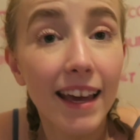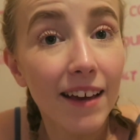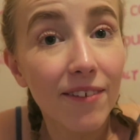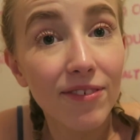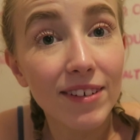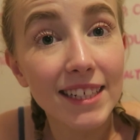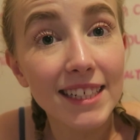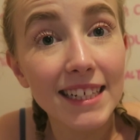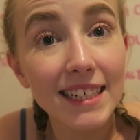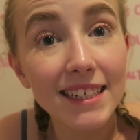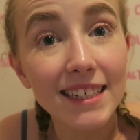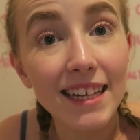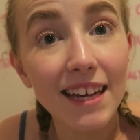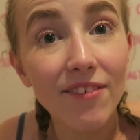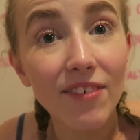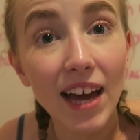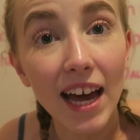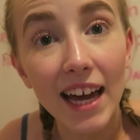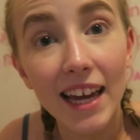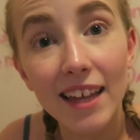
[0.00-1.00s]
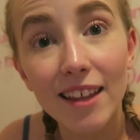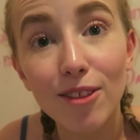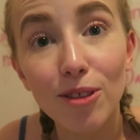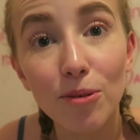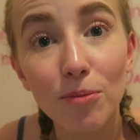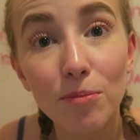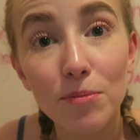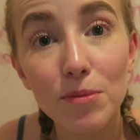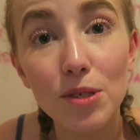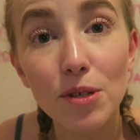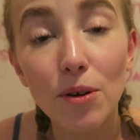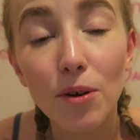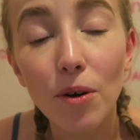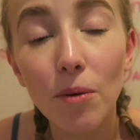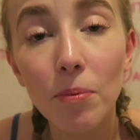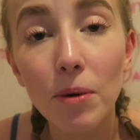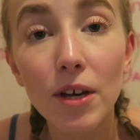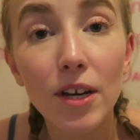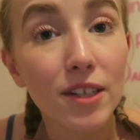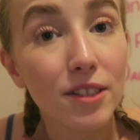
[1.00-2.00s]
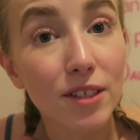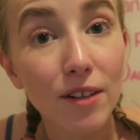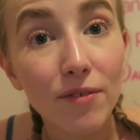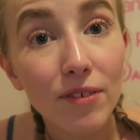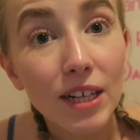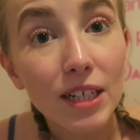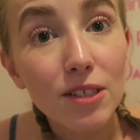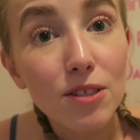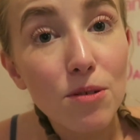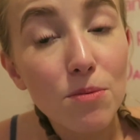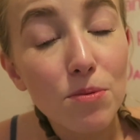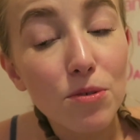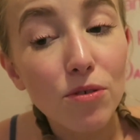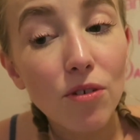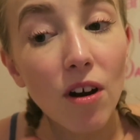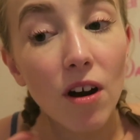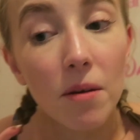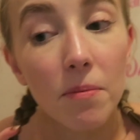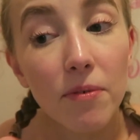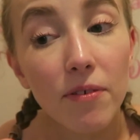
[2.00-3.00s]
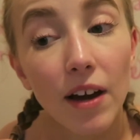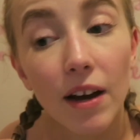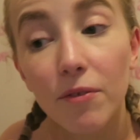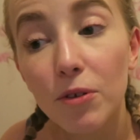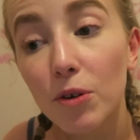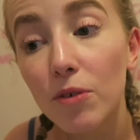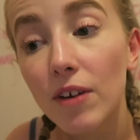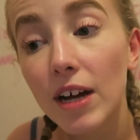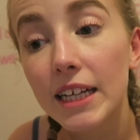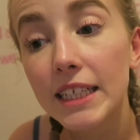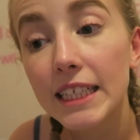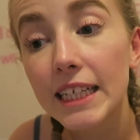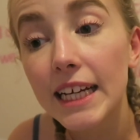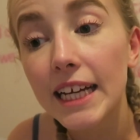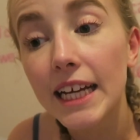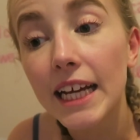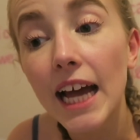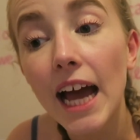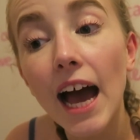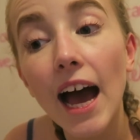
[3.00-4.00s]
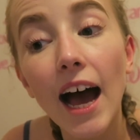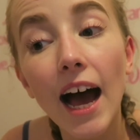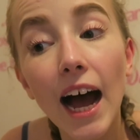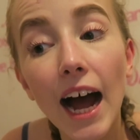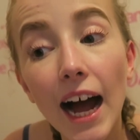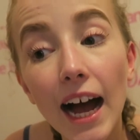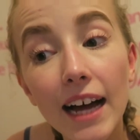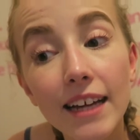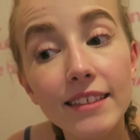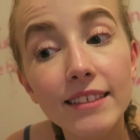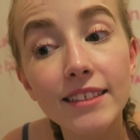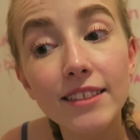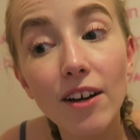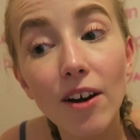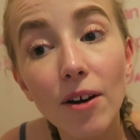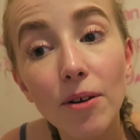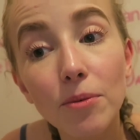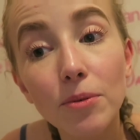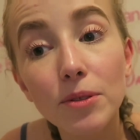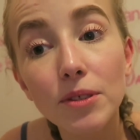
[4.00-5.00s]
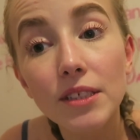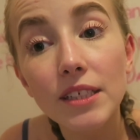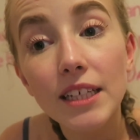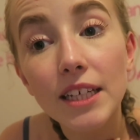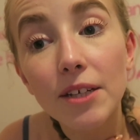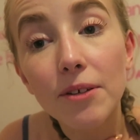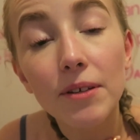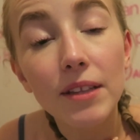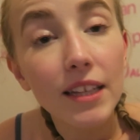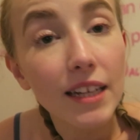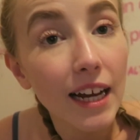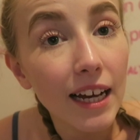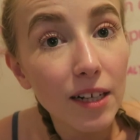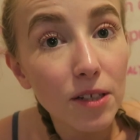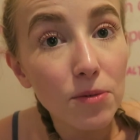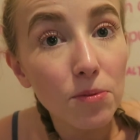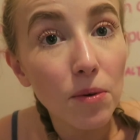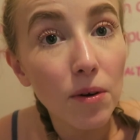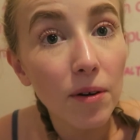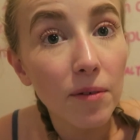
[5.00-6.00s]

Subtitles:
If you did, give it a thumbs up. Don't forget to subscribe if you haven't already. And I will see you in the next